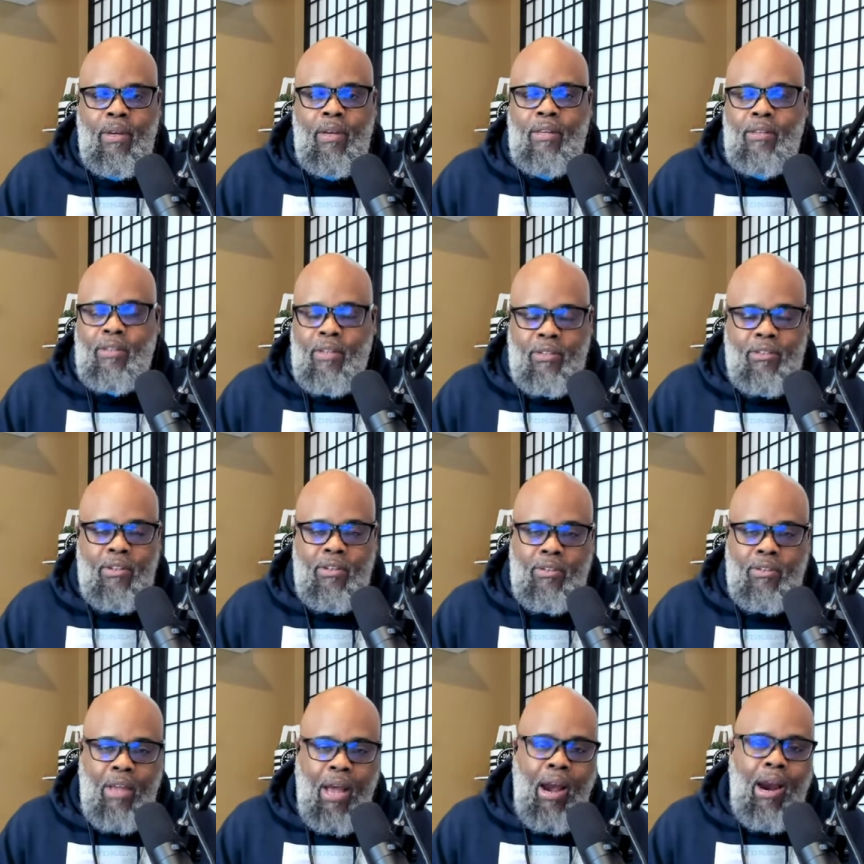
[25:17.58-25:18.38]
This
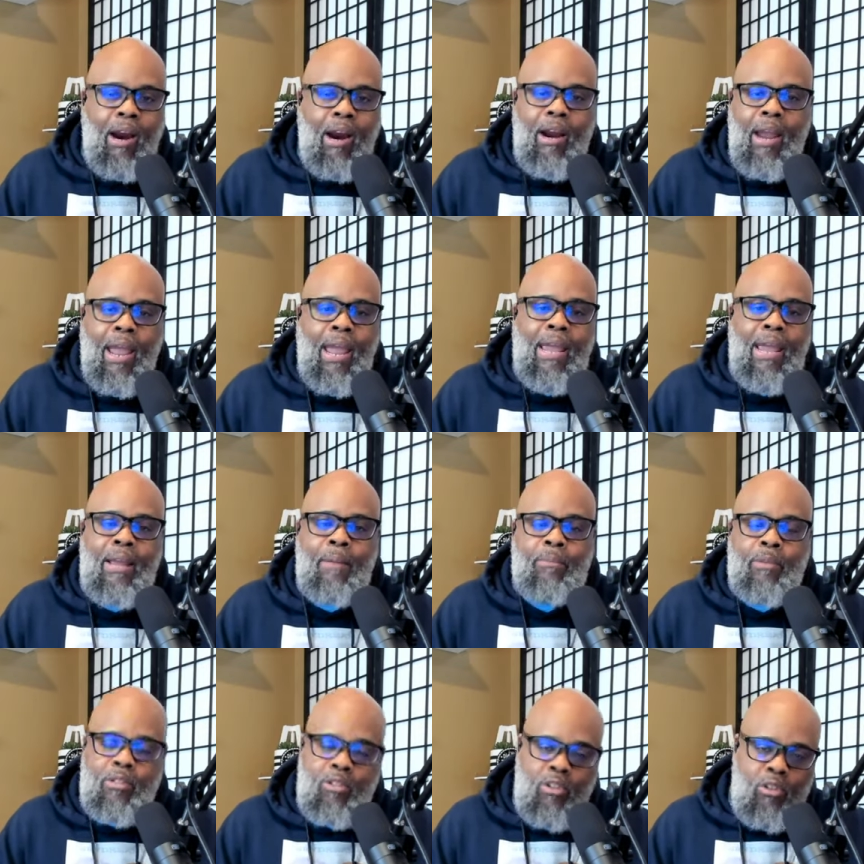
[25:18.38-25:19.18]
is our
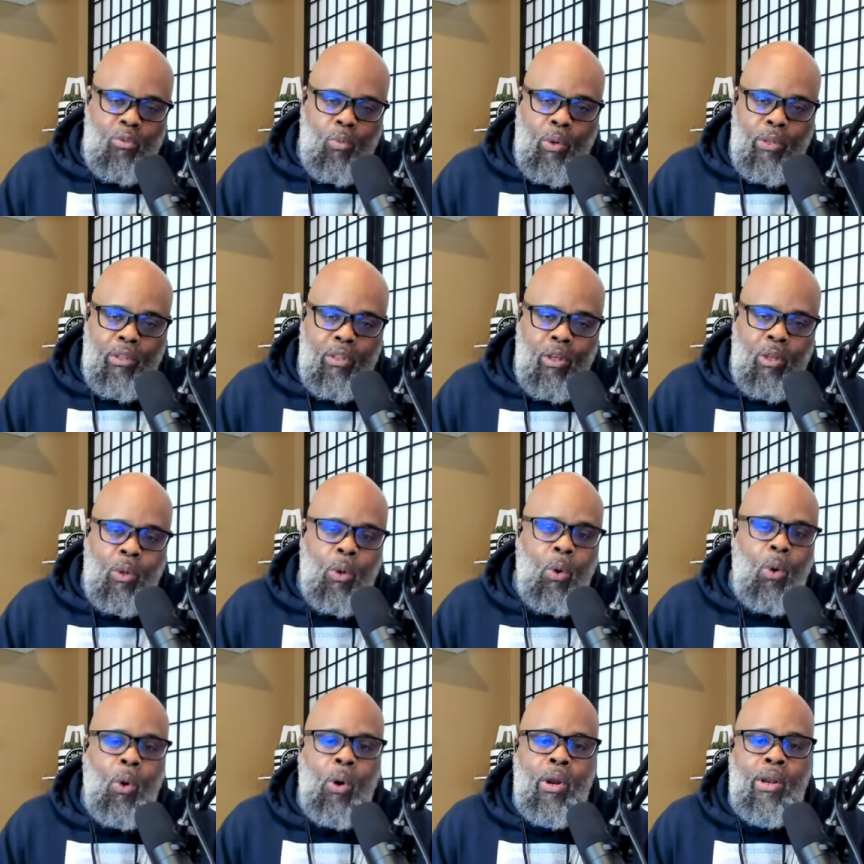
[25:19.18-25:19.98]
aim. This is what the
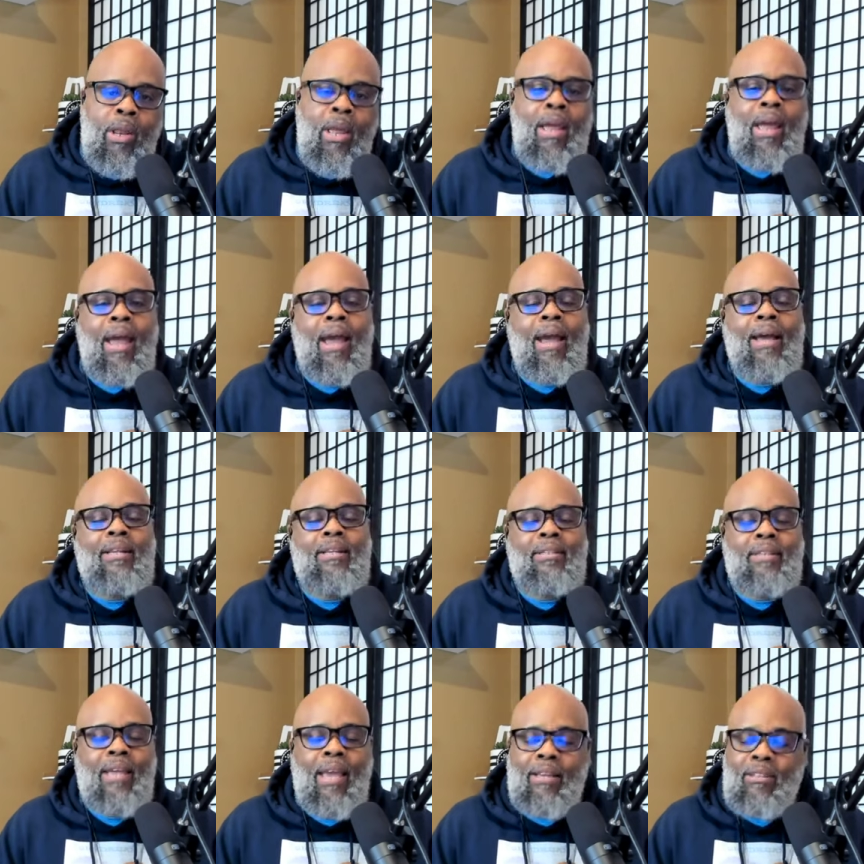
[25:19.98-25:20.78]
Lord
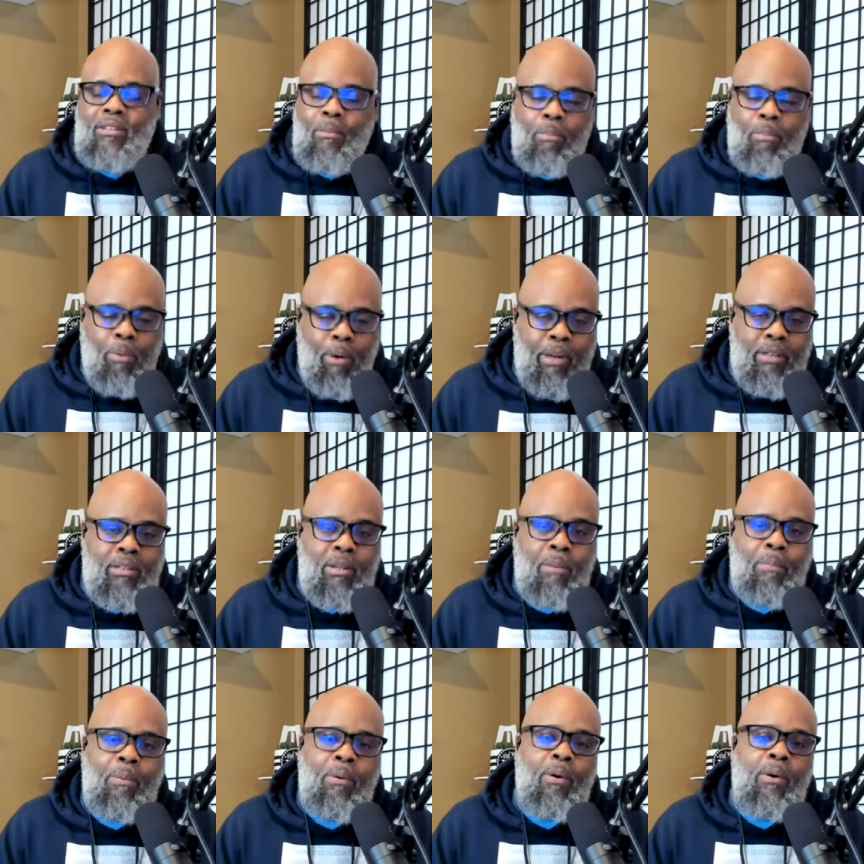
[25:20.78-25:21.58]
has, has
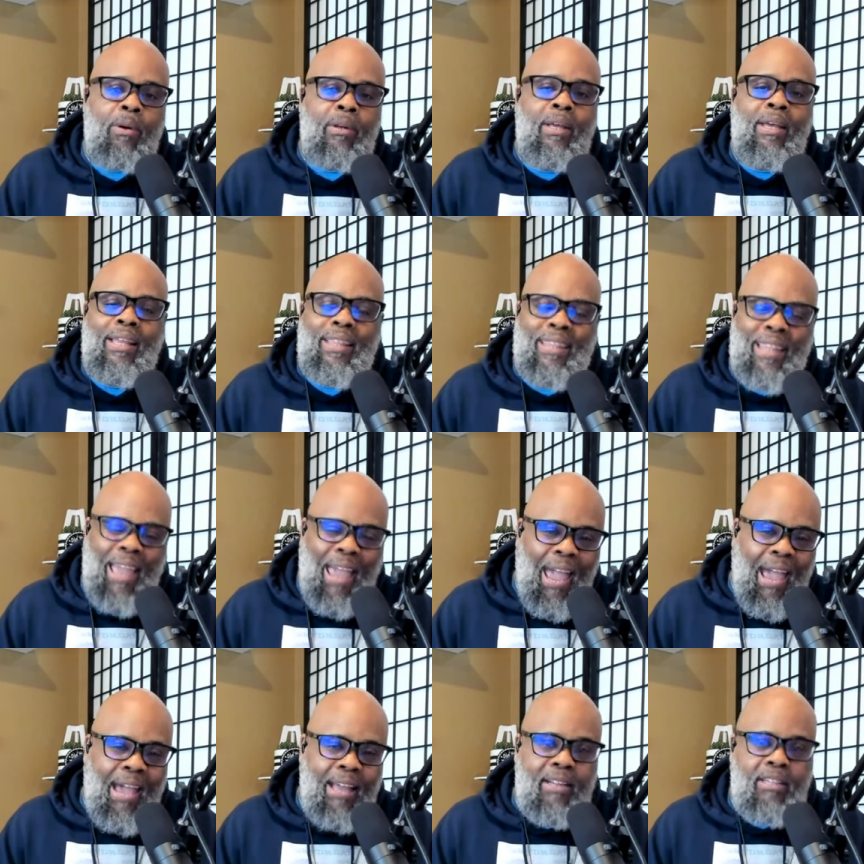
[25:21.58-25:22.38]
impressed upon the
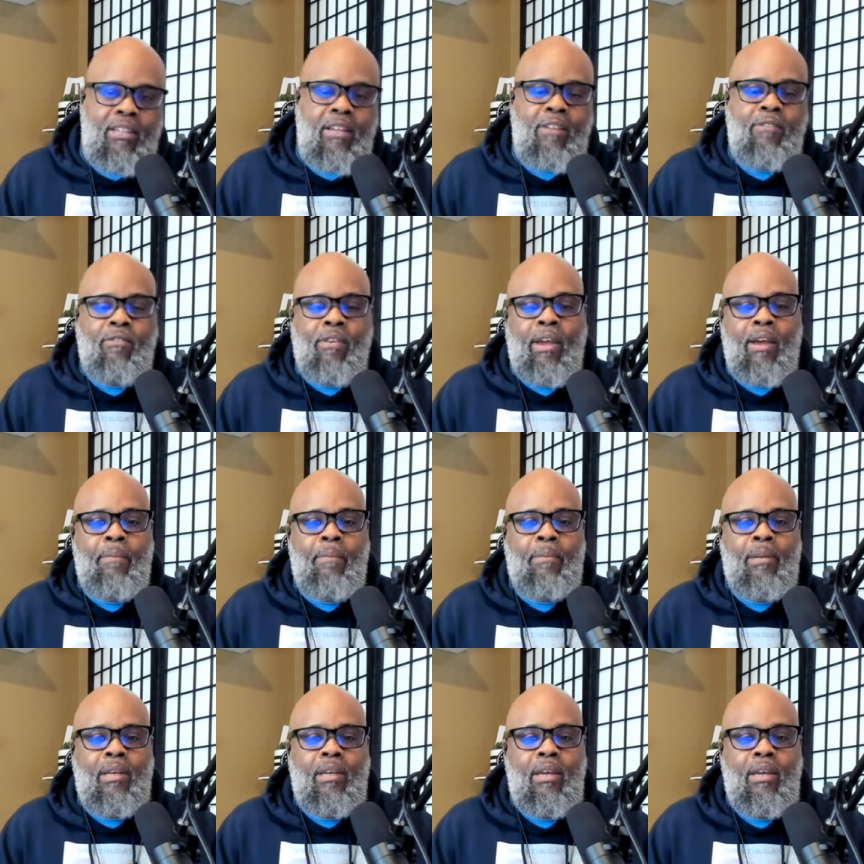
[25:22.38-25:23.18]
Addison
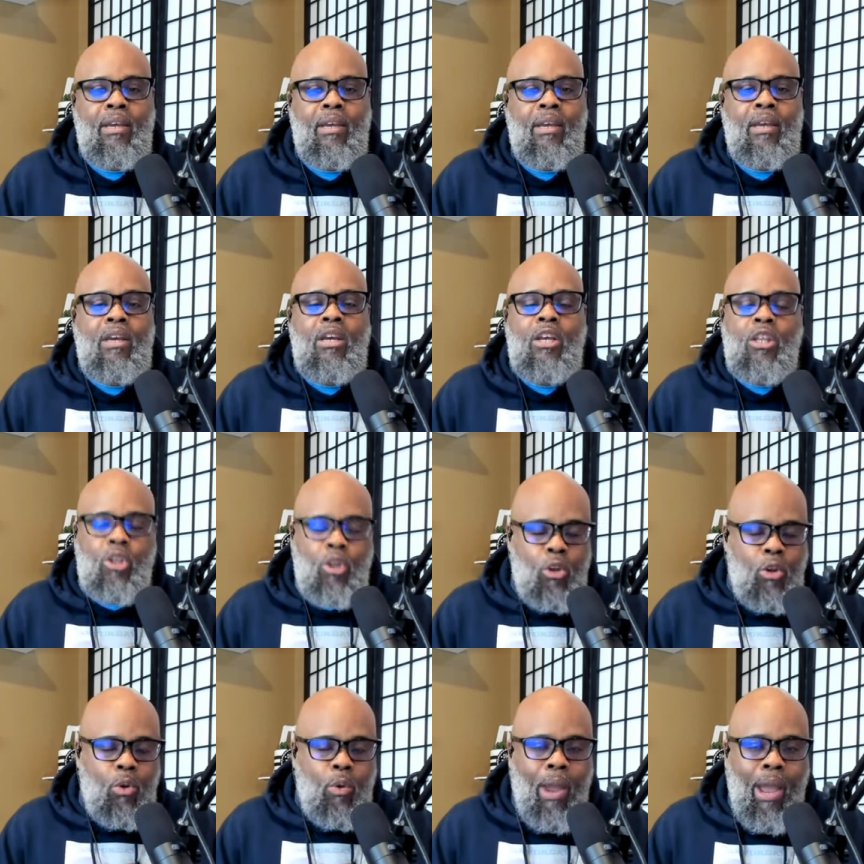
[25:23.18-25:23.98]
family.
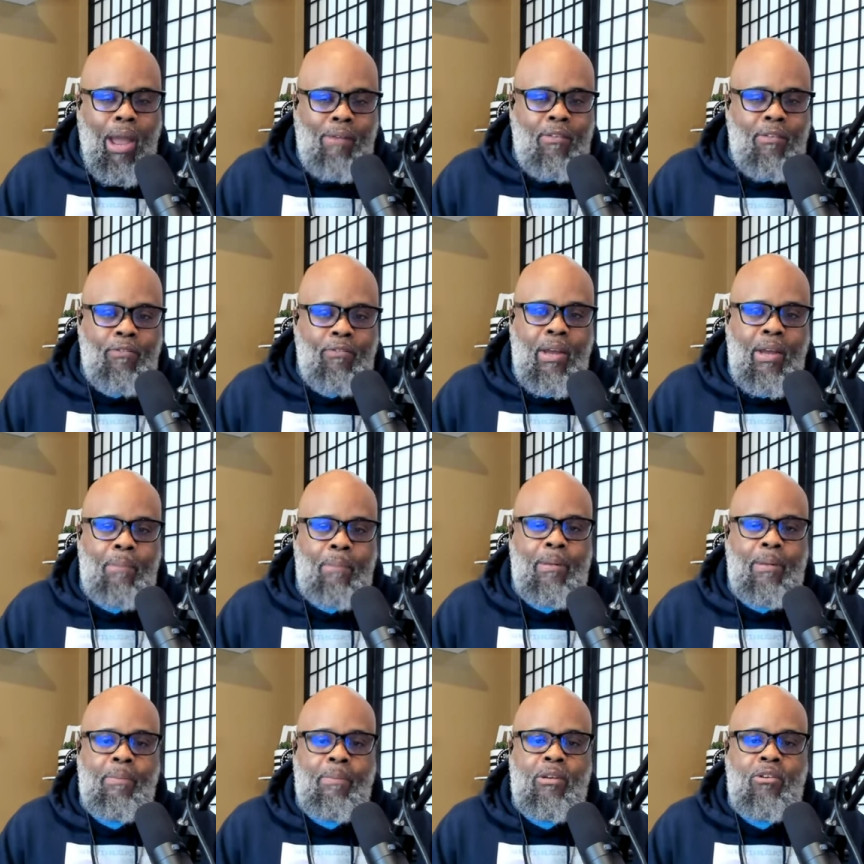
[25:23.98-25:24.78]
Do you have a
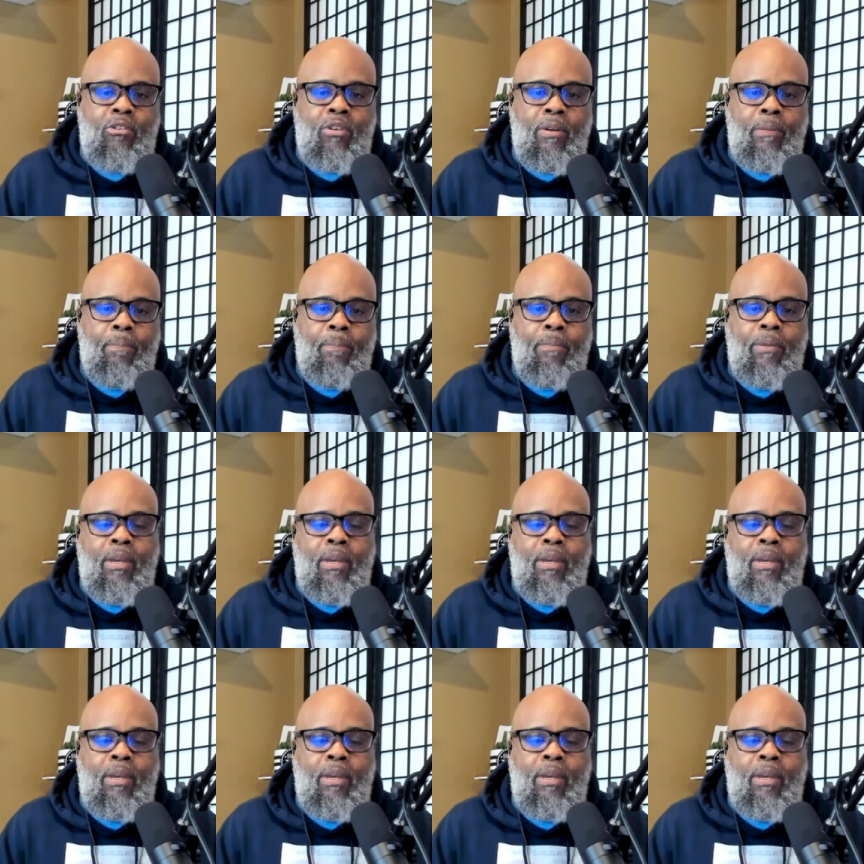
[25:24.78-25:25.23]
family mission?